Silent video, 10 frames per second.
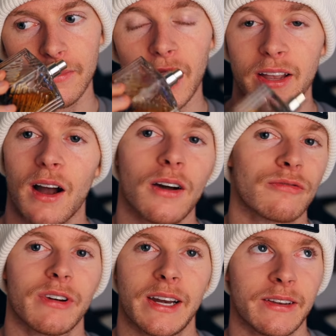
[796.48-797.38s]
I
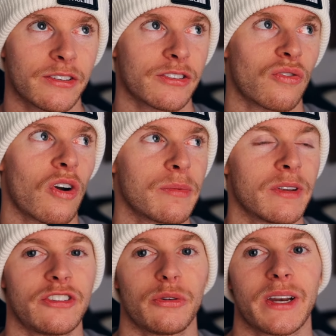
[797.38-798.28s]
can't really describe
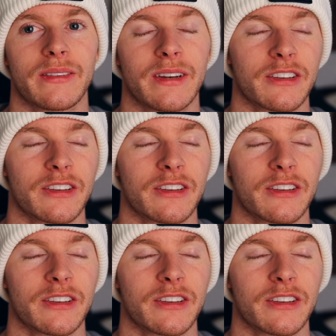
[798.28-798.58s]
it to anything.